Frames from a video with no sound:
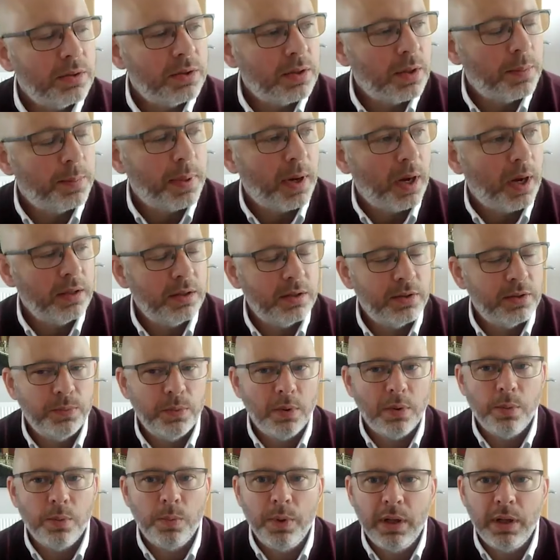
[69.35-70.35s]
So part of
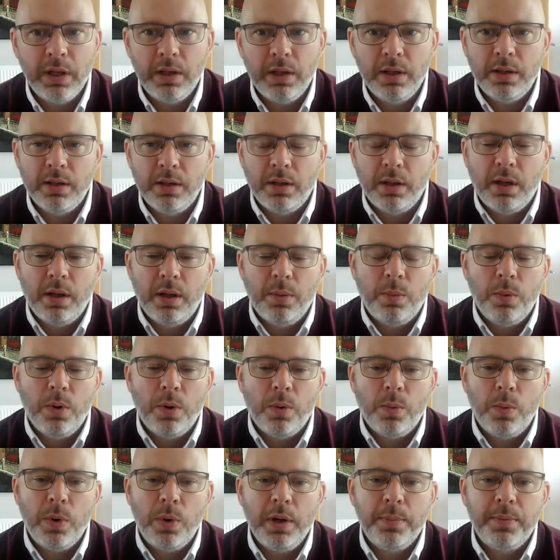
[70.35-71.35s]
what we
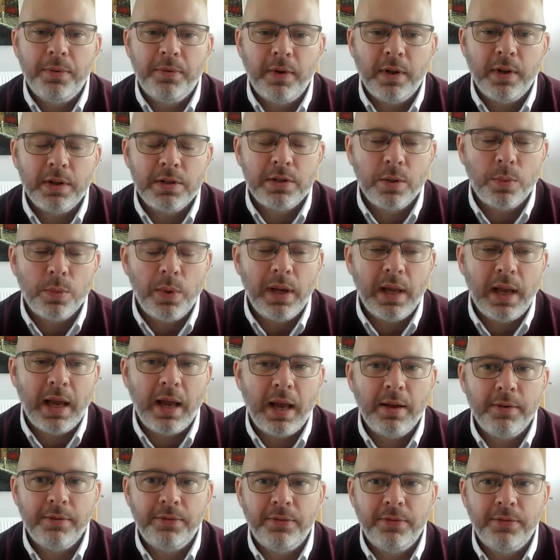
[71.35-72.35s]
provide, so we
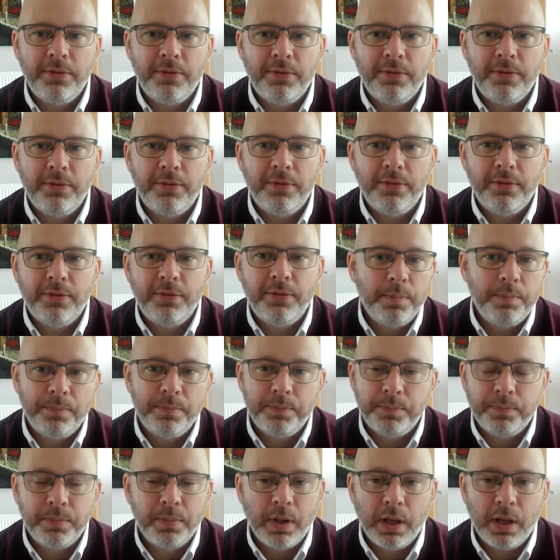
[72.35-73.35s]
have
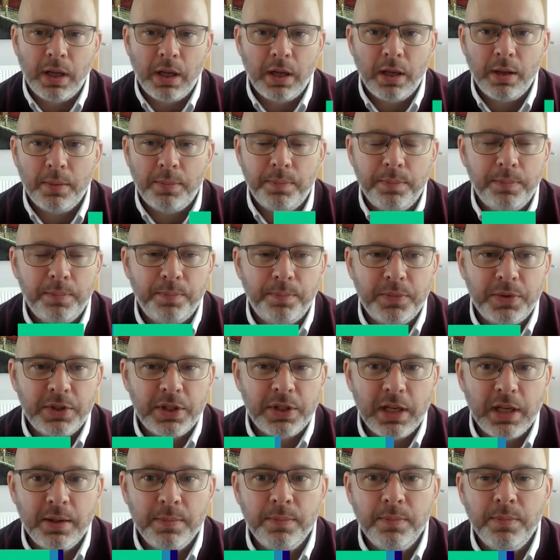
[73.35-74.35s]
a
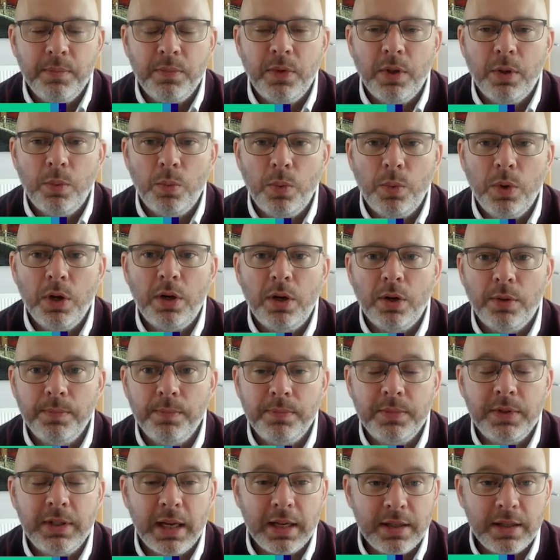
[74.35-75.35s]
team that work
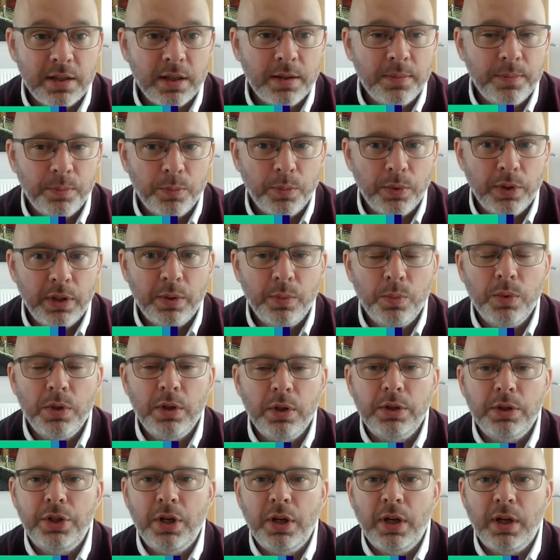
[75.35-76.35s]
on data within
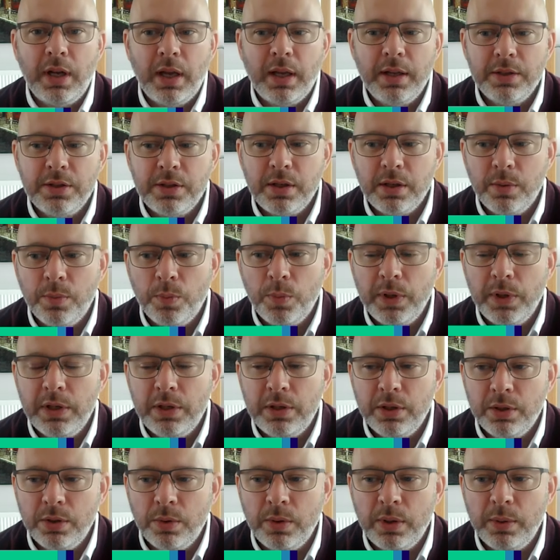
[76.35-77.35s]
World Child Cancer, and we
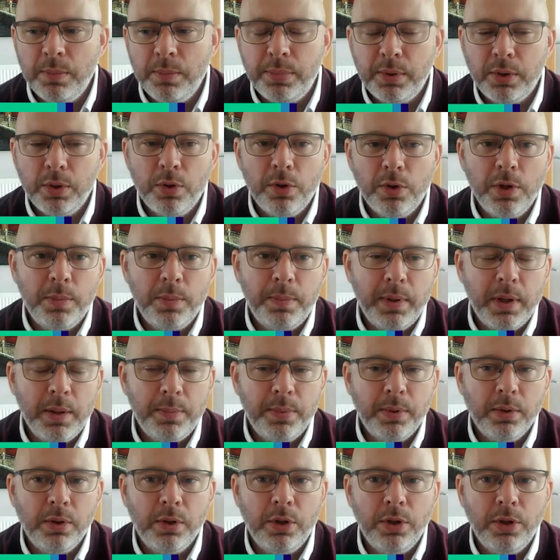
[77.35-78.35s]
do employ
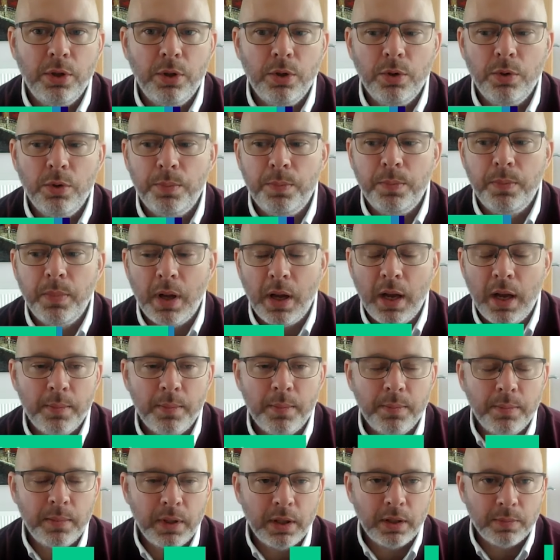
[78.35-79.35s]
people who
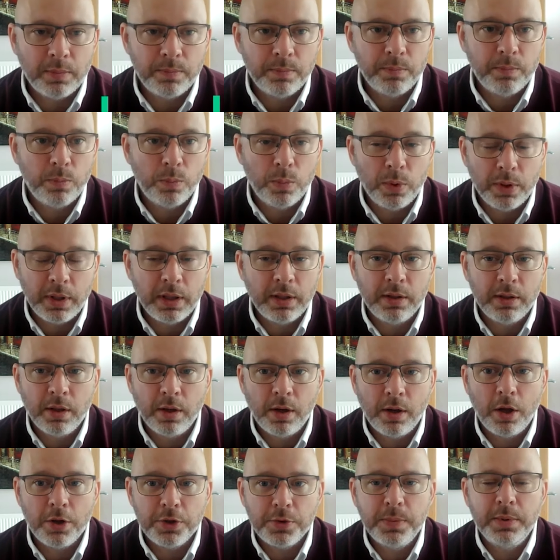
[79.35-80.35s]
you know, within the
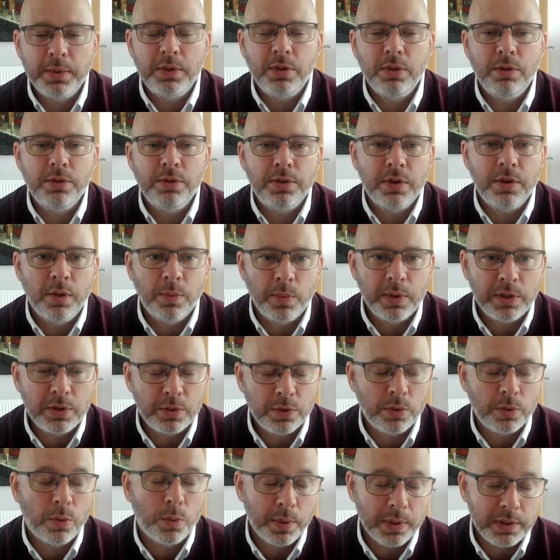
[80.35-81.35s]
hospitals, you know, we
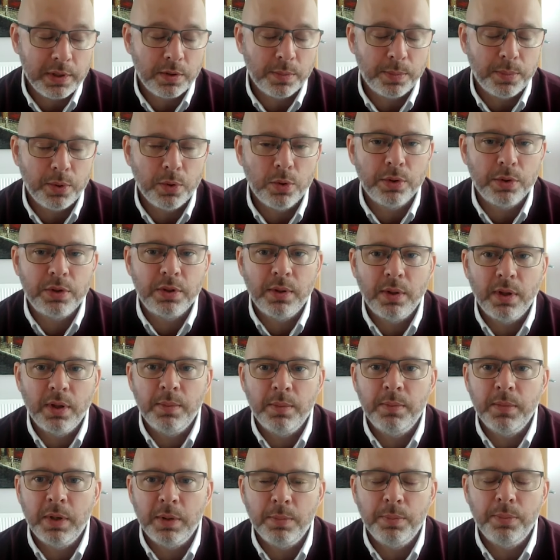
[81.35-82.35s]
always support
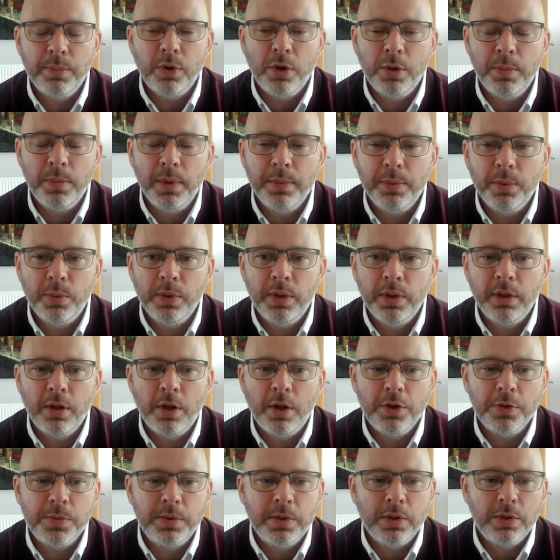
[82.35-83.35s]
and employ people within the
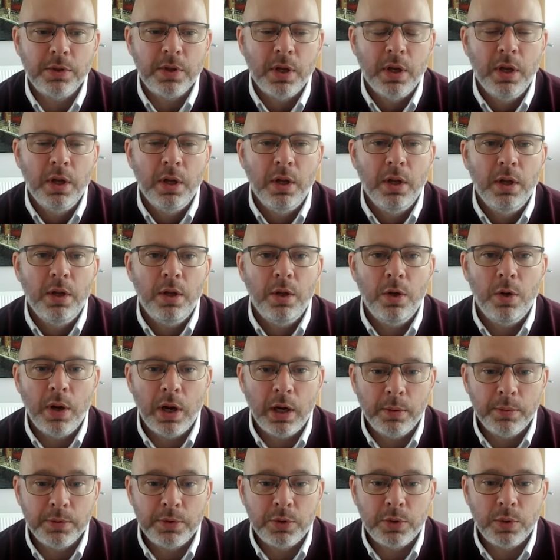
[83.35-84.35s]
hospitals who
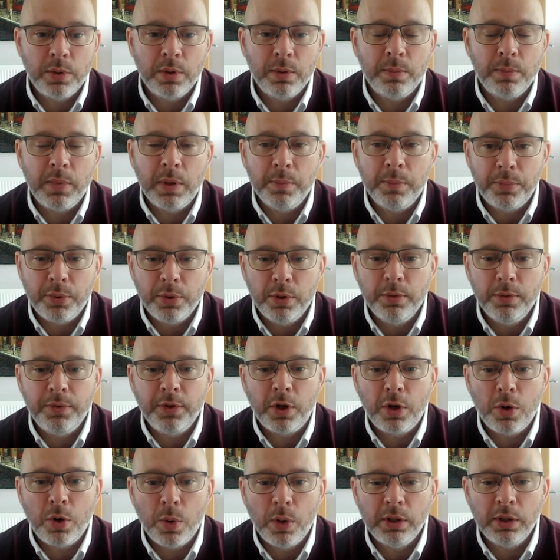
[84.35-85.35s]
help to improve
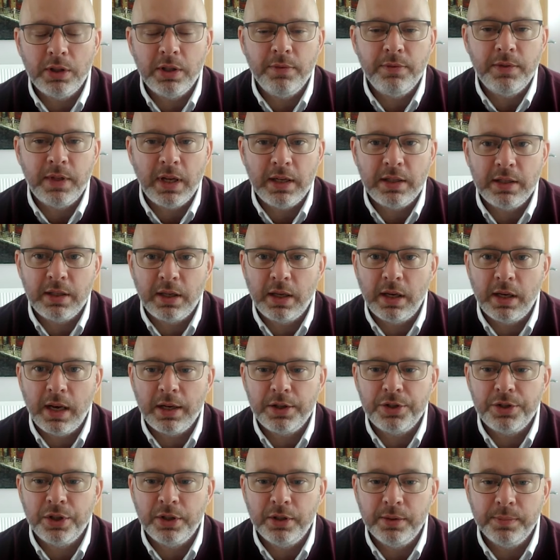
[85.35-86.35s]
the quality of data
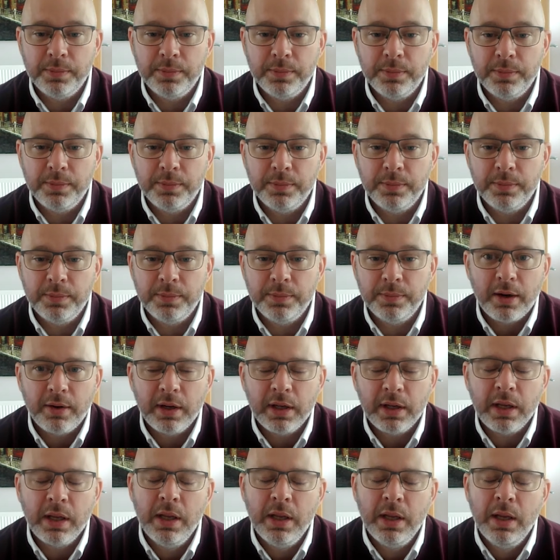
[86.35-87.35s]
collection and
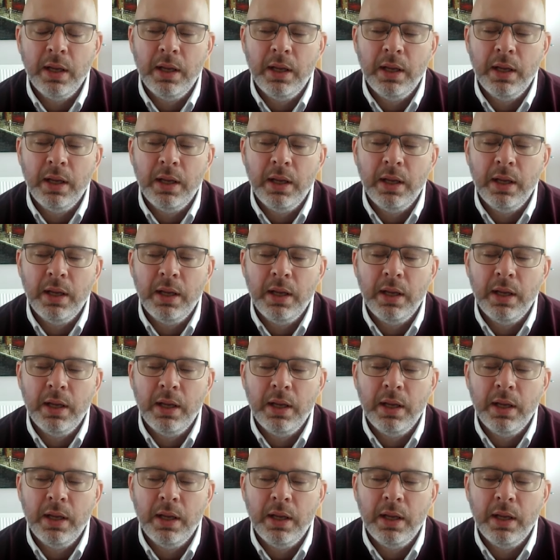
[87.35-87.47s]
sharing.